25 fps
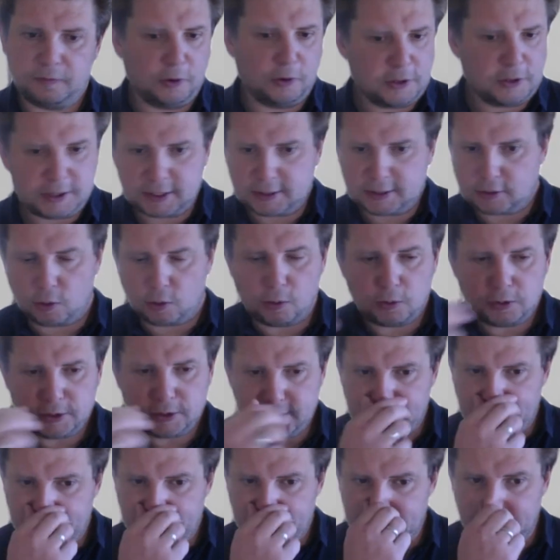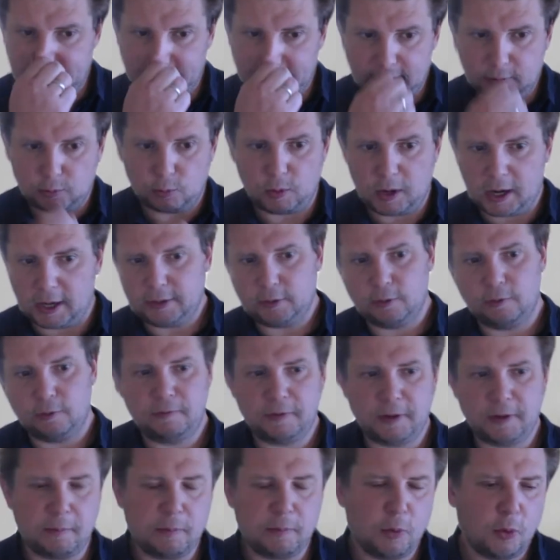first, as Rowan said, like, one
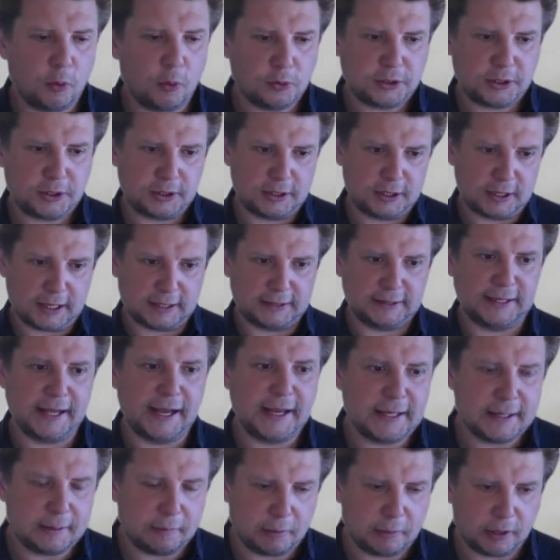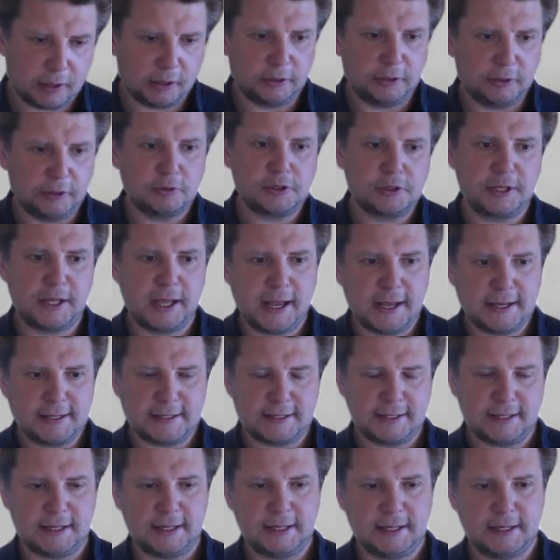of the most attainable use
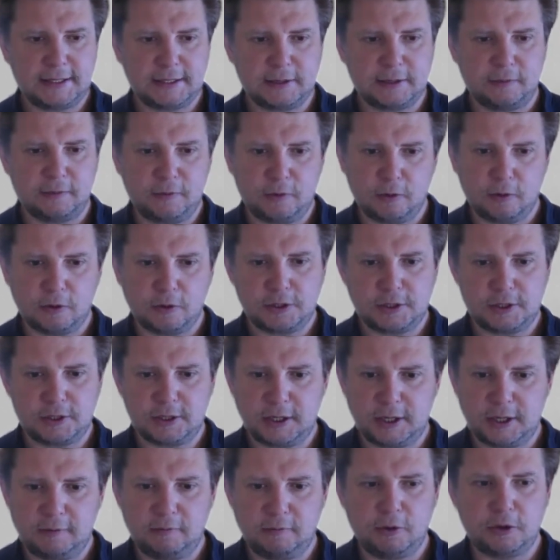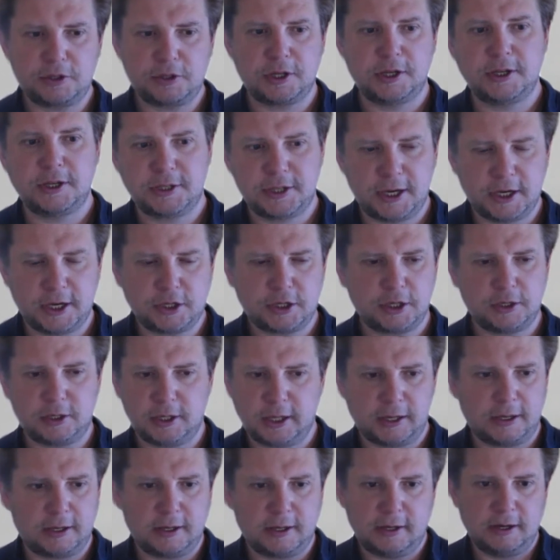case is, of course, revolutionization,
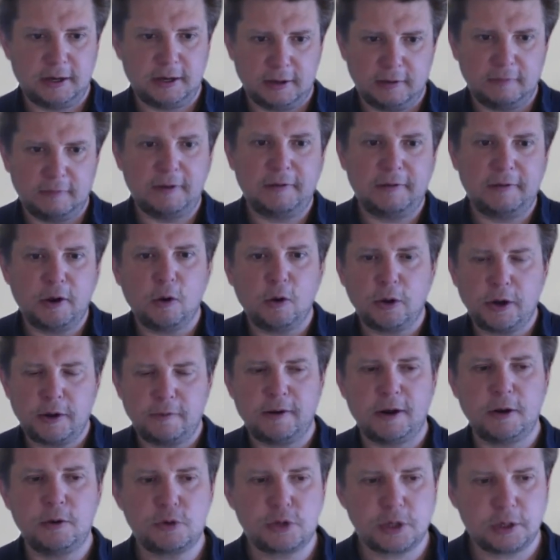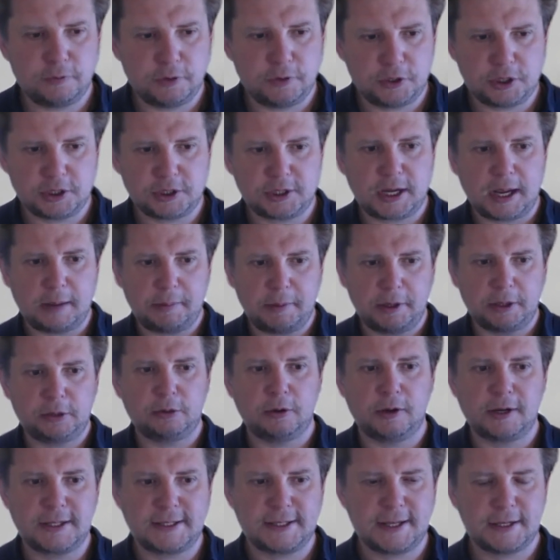like the whole revolution which is coming
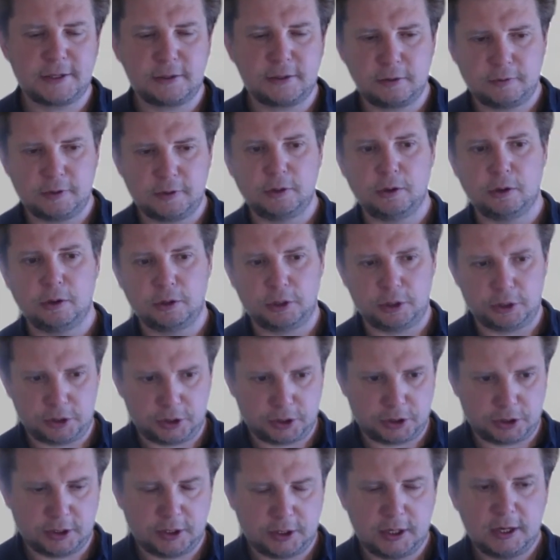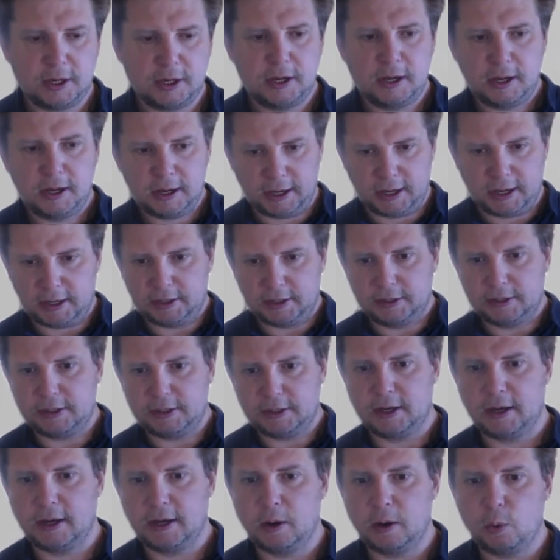to access to the knowledge. And
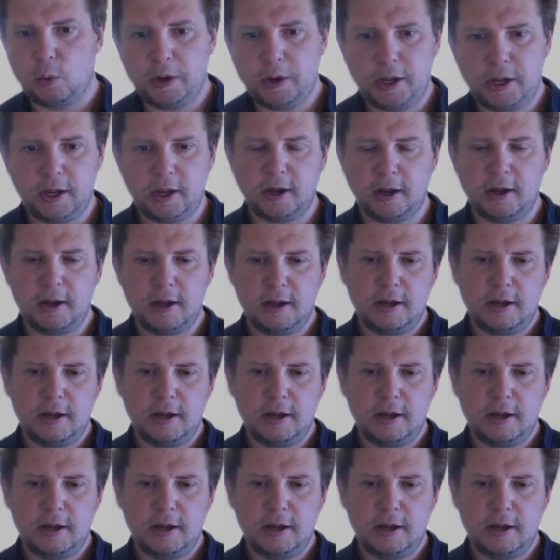we